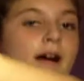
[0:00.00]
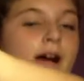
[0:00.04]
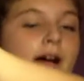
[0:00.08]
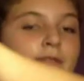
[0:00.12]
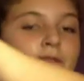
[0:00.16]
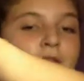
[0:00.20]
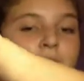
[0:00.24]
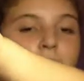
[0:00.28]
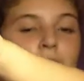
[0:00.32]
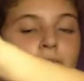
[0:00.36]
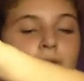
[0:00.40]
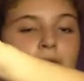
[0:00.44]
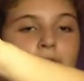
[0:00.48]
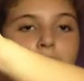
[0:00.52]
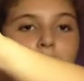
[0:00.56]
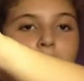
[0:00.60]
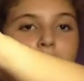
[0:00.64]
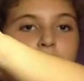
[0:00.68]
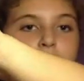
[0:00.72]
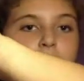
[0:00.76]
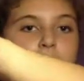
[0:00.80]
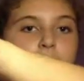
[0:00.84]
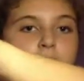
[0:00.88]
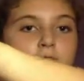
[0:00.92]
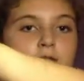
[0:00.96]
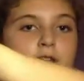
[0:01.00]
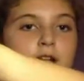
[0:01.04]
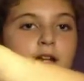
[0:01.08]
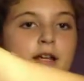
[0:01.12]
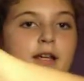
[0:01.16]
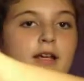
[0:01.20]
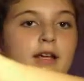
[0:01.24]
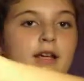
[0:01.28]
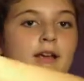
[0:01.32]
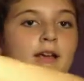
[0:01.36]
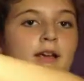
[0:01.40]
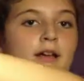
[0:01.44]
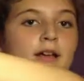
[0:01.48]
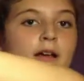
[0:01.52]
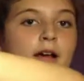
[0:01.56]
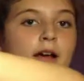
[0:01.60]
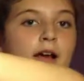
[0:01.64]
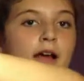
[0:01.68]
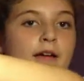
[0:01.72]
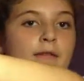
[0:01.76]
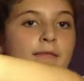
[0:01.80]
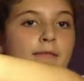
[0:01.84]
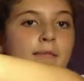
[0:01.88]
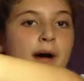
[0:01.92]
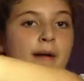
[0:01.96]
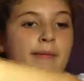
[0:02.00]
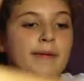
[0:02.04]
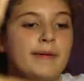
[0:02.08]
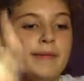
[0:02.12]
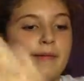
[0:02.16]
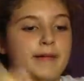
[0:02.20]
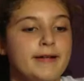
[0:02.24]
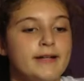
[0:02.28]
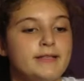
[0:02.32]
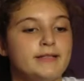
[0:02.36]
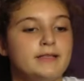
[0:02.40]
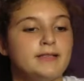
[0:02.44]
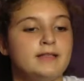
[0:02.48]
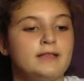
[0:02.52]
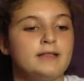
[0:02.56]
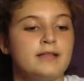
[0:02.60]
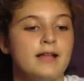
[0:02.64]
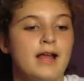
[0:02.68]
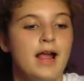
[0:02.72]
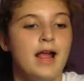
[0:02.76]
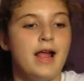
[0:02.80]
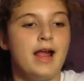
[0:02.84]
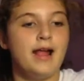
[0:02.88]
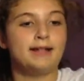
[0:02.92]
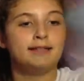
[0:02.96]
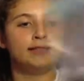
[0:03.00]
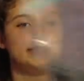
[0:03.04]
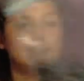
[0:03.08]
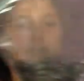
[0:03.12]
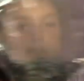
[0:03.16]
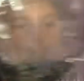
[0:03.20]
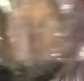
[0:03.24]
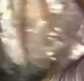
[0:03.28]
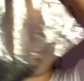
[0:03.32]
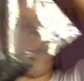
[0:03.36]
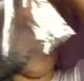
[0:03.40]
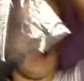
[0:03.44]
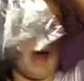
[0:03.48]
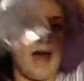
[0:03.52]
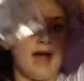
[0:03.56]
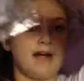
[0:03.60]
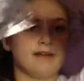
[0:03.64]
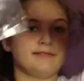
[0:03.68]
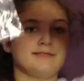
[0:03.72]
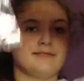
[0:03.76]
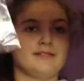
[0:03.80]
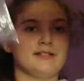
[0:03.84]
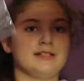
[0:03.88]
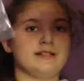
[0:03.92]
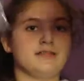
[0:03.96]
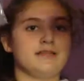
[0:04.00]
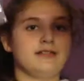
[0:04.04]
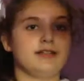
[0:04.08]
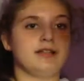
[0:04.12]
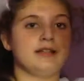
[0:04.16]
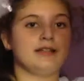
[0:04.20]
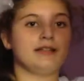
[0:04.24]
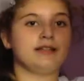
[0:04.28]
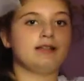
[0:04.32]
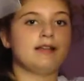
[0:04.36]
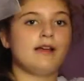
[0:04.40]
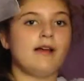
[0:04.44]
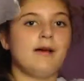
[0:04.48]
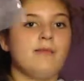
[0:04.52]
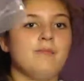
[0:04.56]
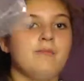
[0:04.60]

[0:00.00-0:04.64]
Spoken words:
Sorry if the video keeps getting shaky. I have bobby pins and a bag full of these